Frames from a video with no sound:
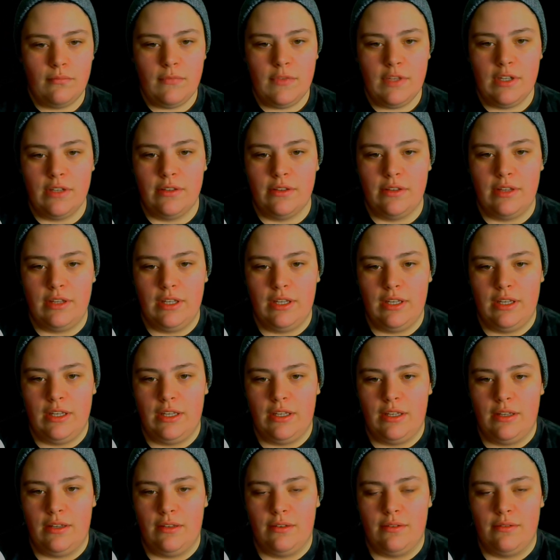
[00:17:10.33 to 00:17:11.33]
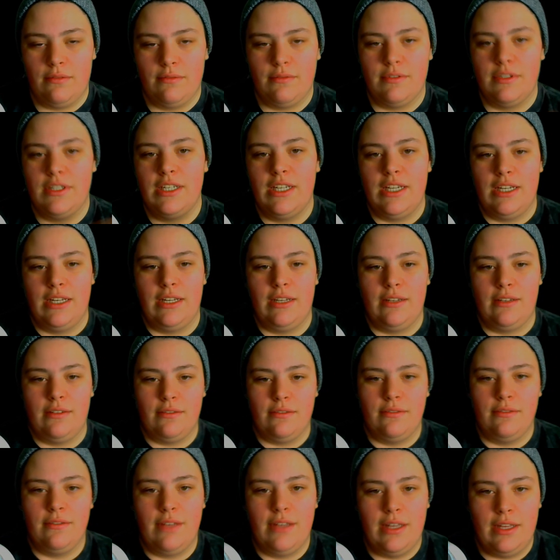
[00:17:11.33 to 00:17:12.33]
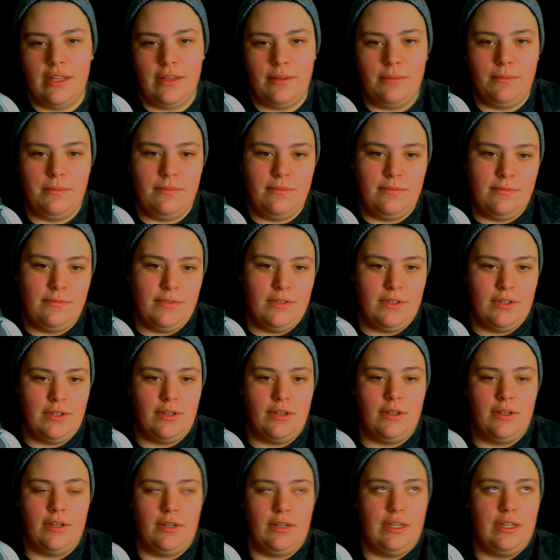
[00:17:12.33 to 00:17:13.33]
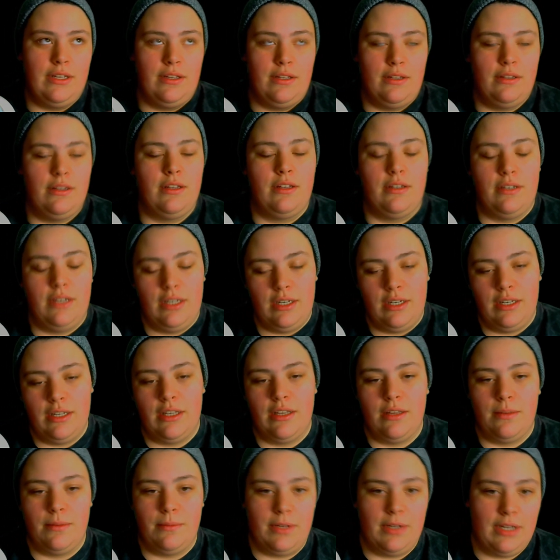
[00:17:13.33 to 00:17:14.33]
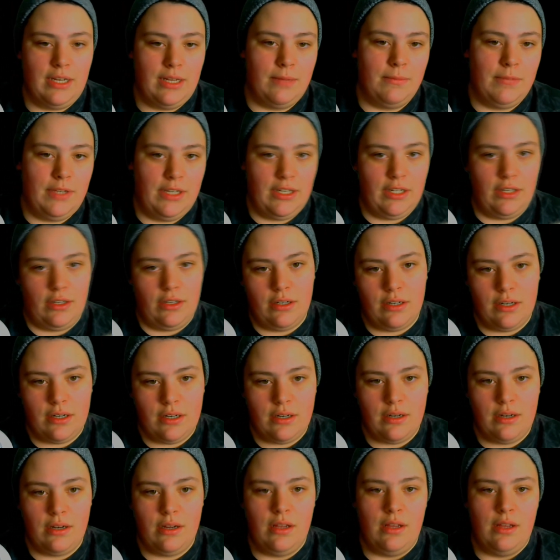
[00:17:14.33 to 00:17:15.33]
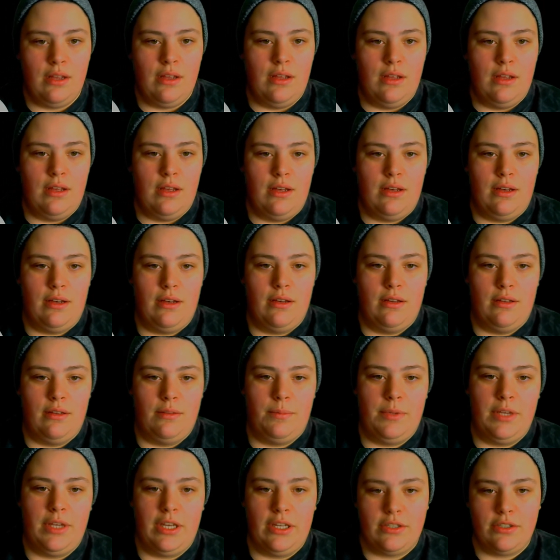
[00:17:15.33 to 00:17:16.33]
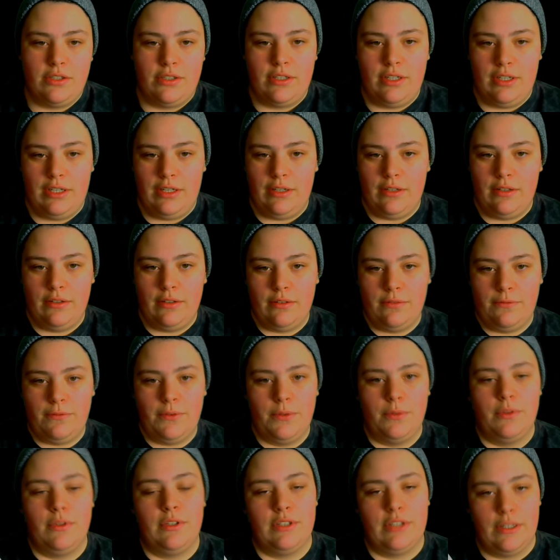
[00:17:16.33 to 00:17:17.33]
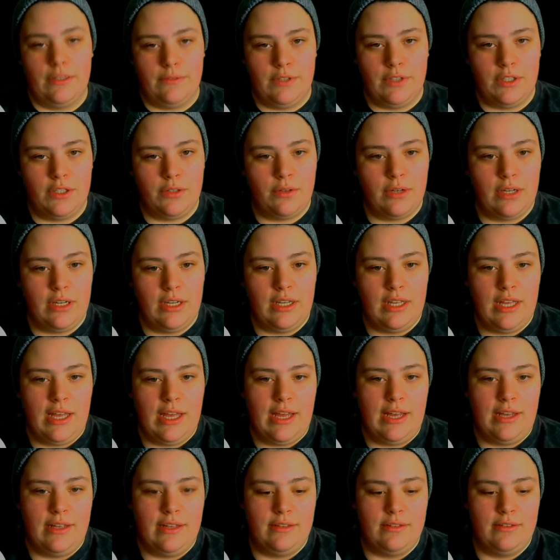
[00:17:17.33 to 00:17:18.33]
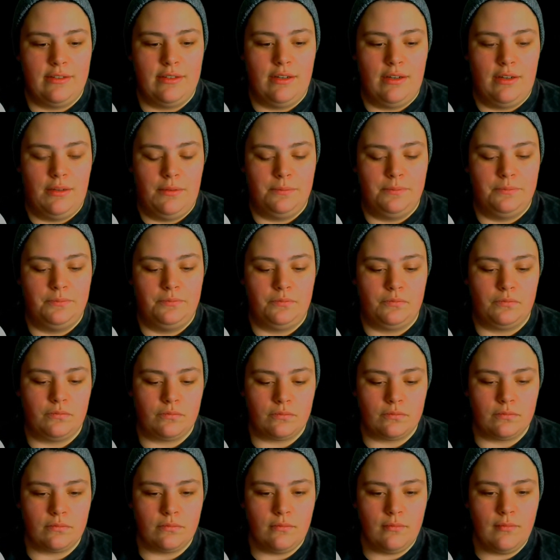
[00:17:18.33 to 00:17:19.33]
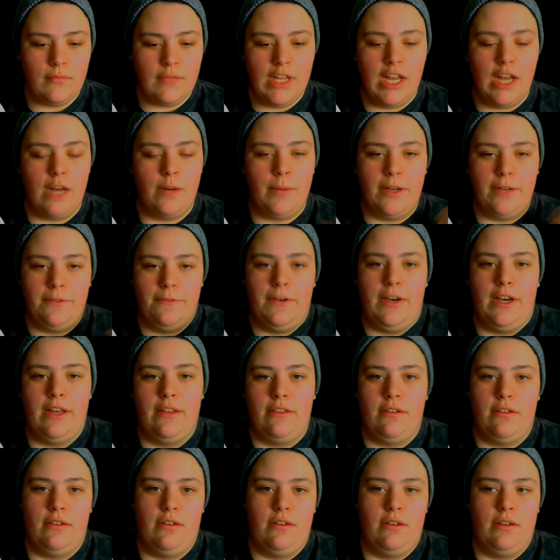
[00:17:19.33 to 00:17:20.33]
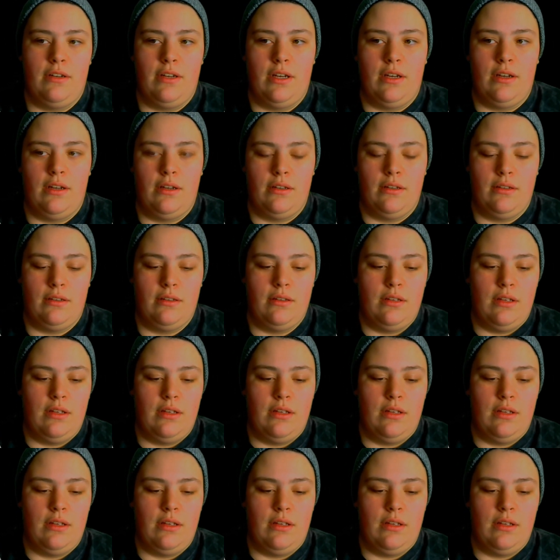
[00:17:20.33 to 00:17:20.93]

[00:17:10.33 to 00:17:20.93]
The needing him and him needing her. PhD Food the Love Degree has how my father